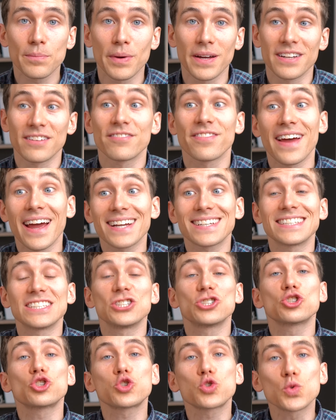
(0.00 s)
but in fact
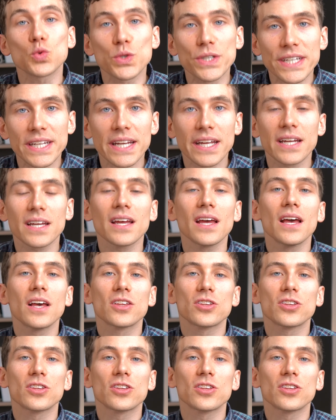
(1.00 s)
is treating